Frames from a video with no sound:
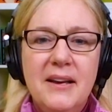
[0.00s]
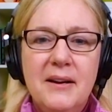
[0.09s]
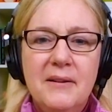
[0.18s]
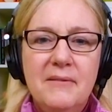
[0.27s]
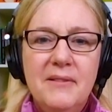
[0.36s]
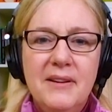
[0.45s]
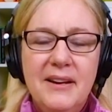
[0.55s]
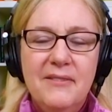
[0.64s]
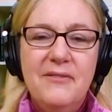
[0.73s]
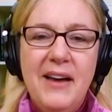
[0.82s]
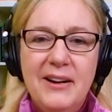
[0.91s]
a
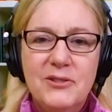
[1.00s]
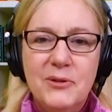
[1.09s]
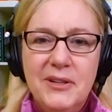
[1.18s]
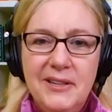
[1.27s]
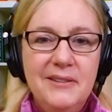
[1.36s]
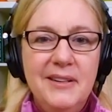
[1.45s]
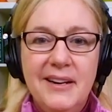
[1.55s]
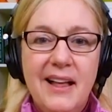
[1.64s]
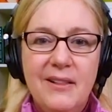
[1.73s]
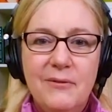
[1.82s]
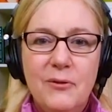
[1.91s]
factory in
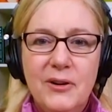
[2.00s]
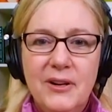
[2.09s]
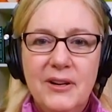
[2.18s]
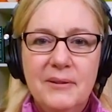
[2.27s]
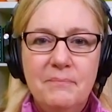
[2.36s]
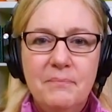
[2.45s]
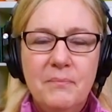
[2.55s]
California